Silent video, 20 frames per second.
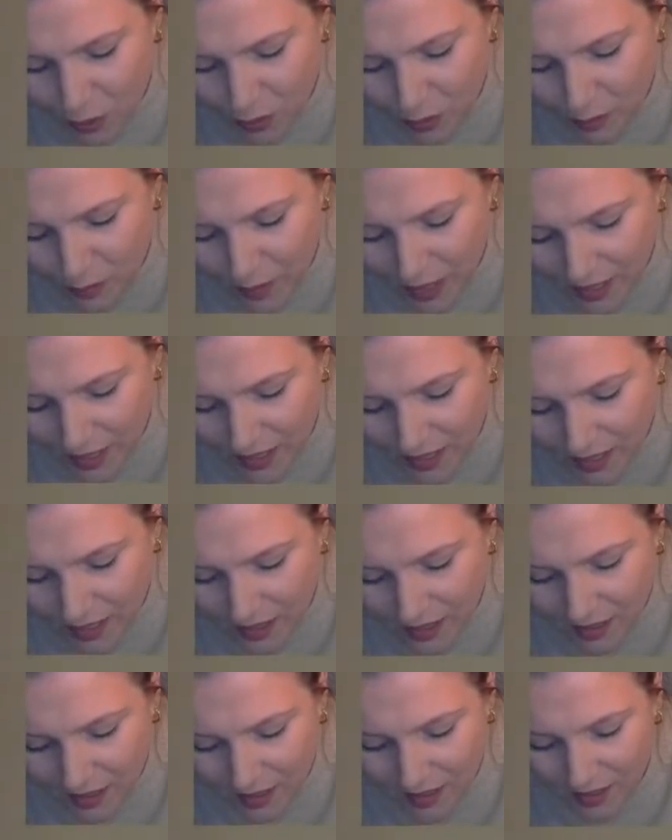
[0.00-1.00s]

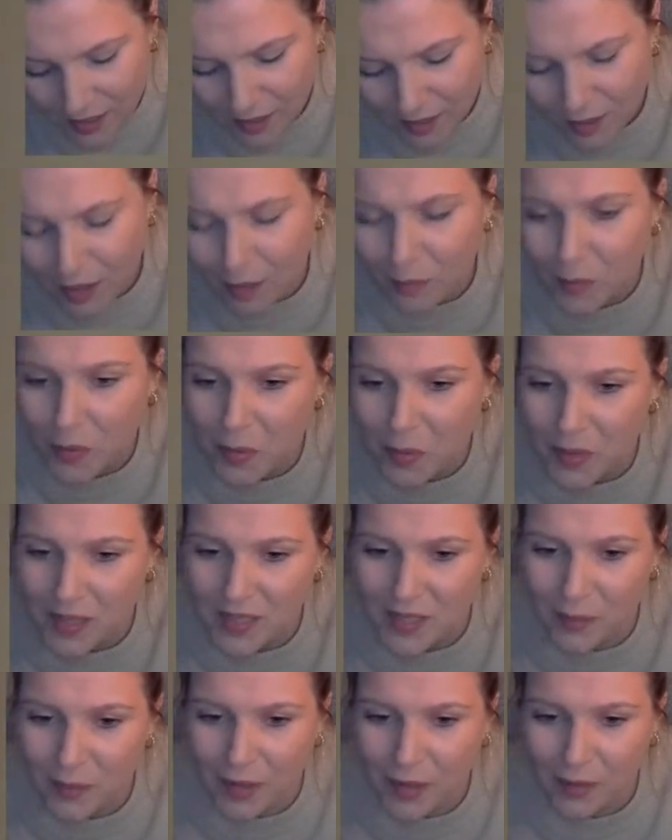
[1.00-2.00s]
many
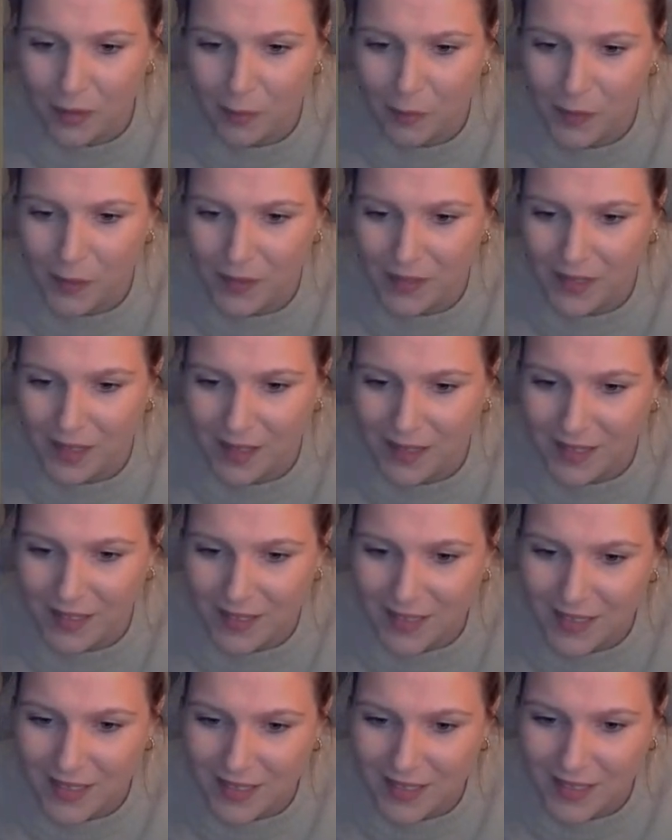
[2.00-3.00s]
compliments about the
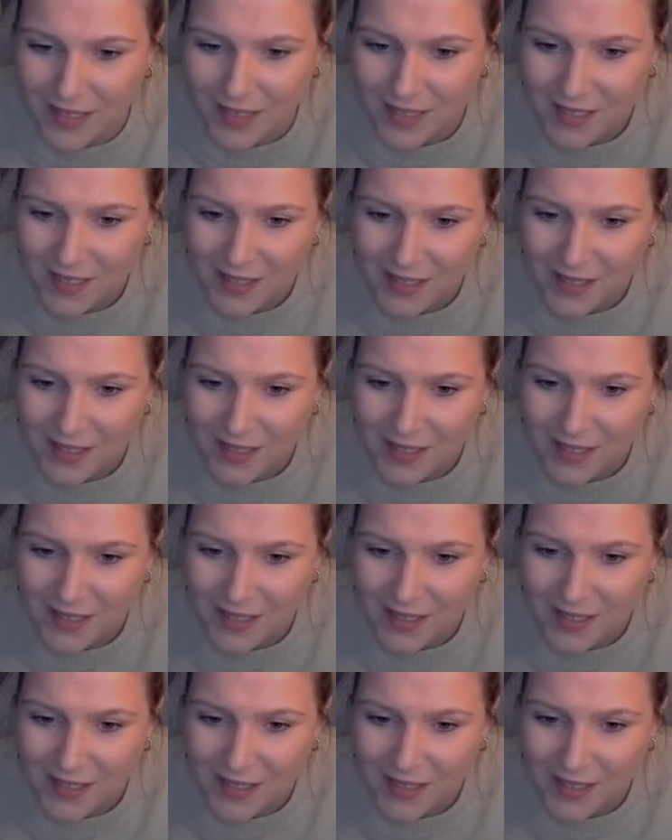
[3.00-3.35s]
podcasts.